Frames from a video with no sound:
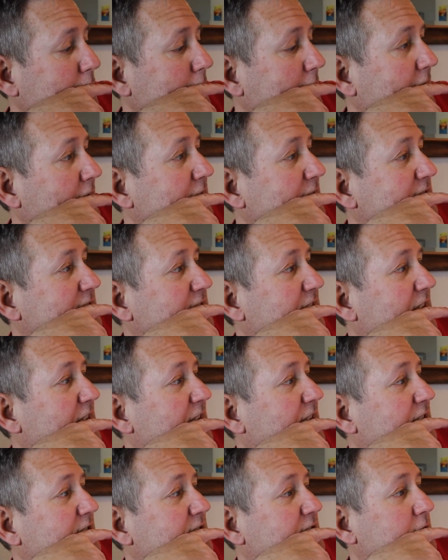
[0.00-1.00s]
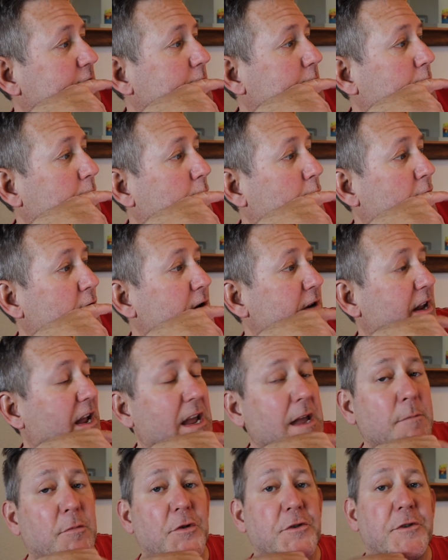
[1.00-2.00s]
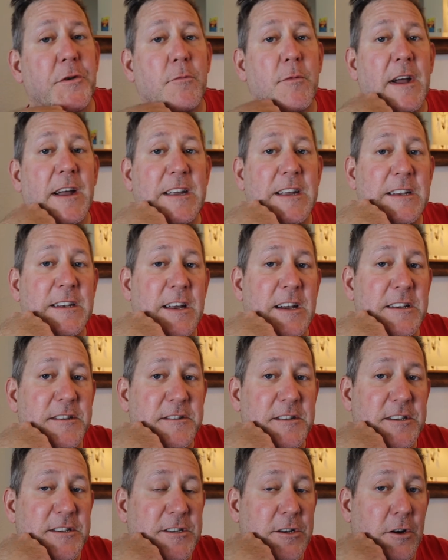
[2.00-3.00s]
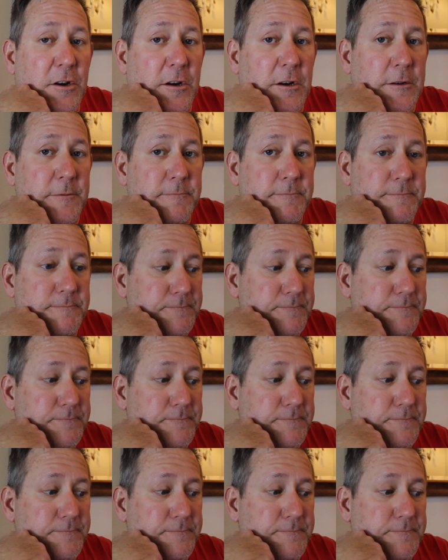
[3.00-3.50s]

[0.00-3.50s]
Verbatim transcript: And it says, weren't able to recognize this card.